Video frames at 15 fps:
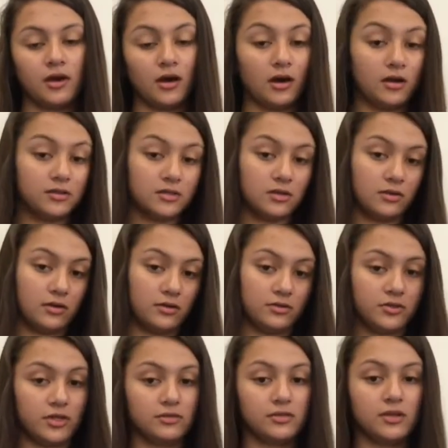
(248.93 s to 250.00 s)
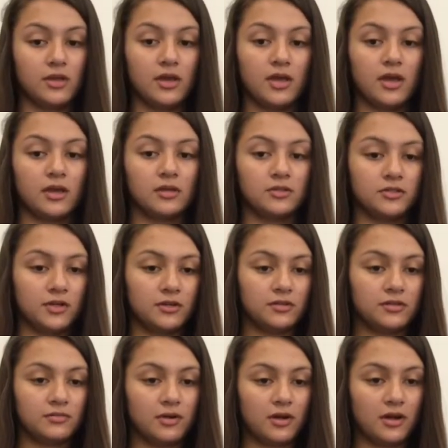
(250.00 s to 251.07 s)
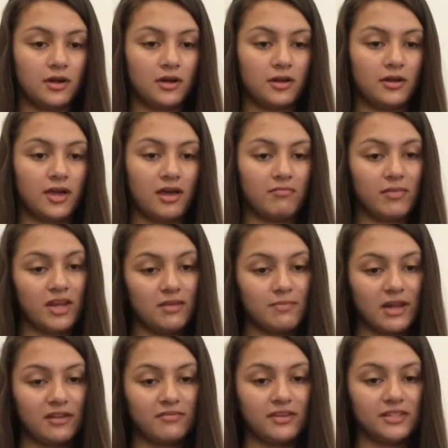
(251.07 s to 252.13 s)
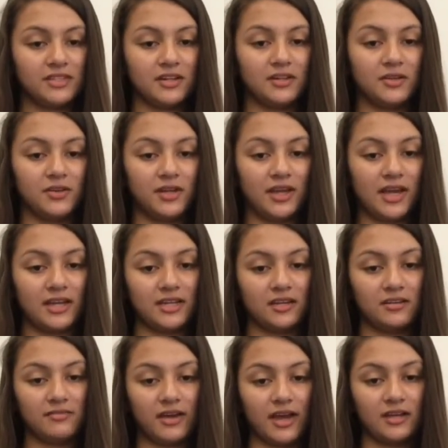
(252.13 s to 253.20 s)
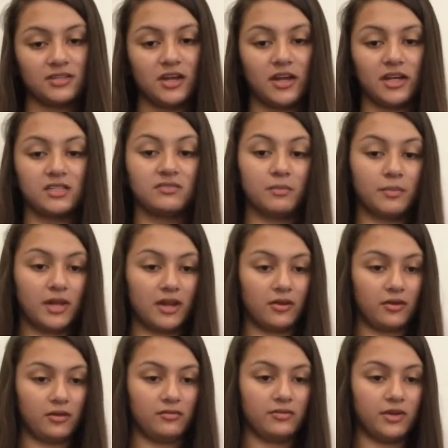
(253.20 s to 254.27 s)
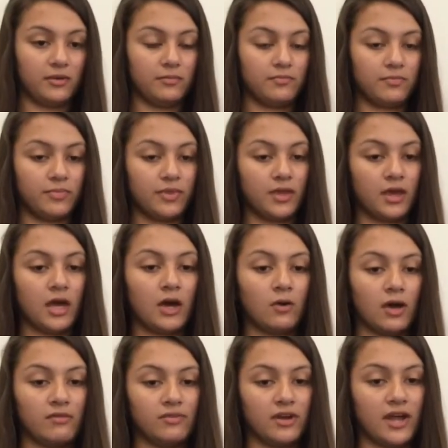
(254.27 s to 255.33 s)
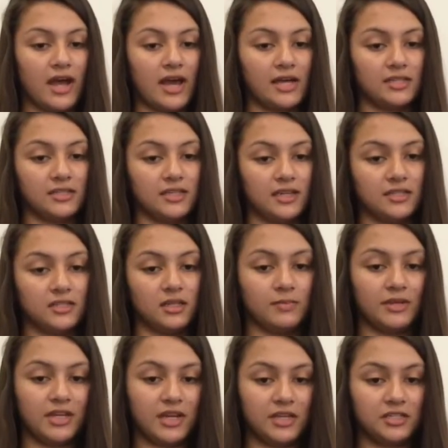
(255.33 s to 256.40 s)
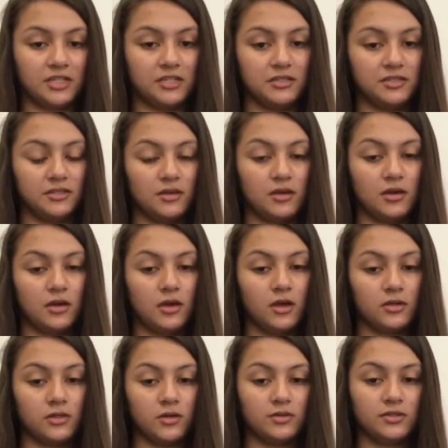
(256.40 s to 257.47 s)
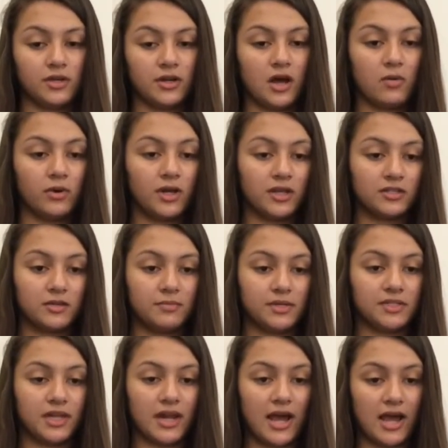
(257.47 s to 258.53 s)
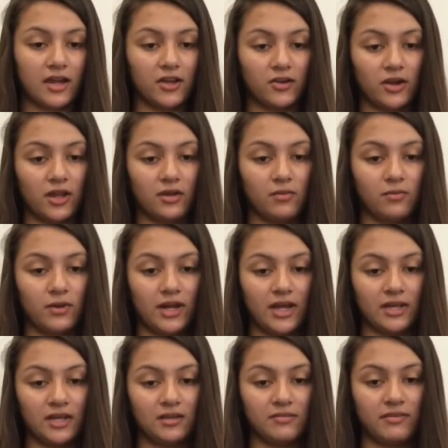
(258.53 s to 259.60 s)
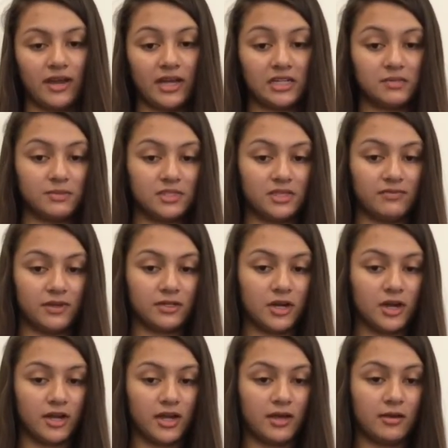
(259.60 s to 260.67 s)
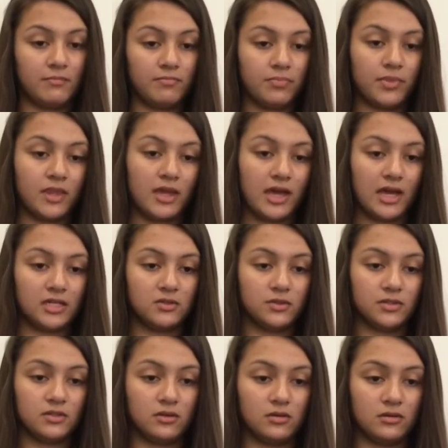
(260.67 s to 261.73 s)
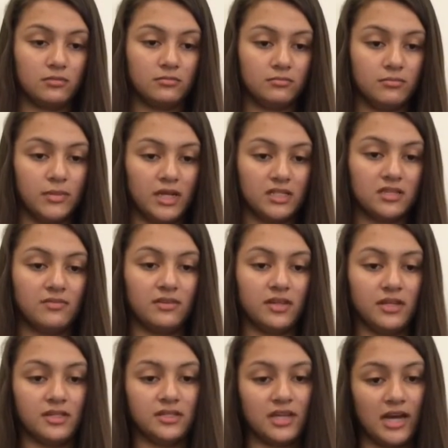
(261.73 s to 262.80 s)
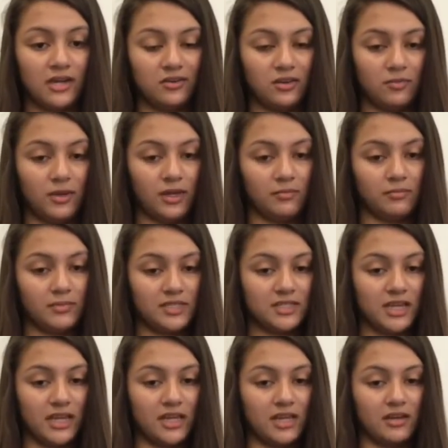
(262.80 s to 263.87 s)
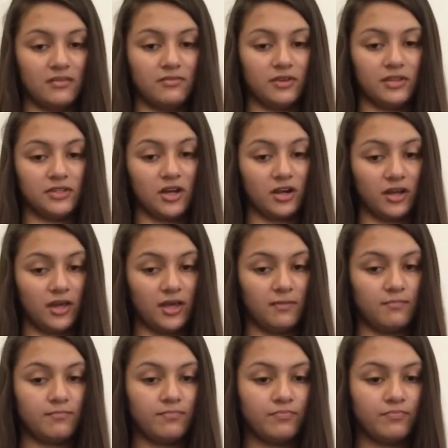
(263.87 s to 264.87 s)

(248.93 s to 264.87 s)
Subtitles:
also known as drones. Drones have many benefits, including identifying targets from an aerial view. However, it has its limitations. Drones are not 100% accurate when identifying a specific target. As a result, many civilians die due to being mistaken for the target.